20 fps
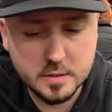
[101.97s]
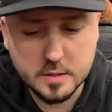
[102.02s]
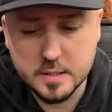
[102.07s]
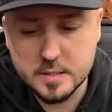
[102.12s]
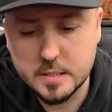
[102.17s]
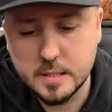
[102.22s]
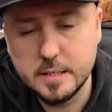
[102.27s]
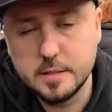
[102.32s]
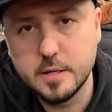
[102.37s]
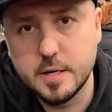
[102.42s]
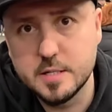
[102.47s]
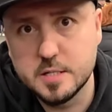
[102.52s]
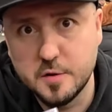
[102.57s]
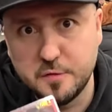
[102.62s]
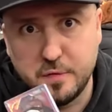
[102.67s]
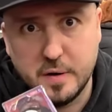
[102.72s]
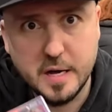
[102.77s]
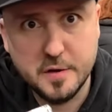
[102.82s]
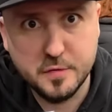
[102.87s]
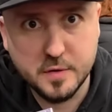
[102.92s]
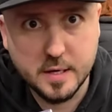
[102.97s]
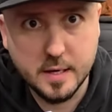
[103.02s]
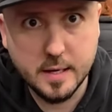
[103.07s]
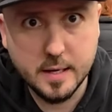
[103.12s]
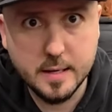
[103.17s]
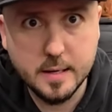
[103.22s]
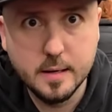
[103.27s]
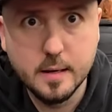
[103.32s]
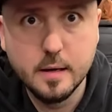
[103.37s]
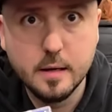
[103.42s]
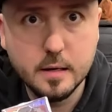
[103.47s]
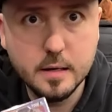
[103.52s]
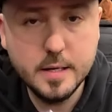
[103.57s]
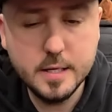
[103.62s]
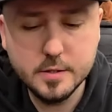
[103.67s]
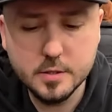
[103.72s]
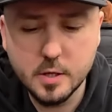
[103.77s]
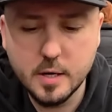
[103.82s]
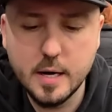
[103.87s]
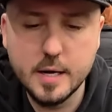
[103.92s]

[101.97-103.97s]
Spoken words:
this leader is a 5k leader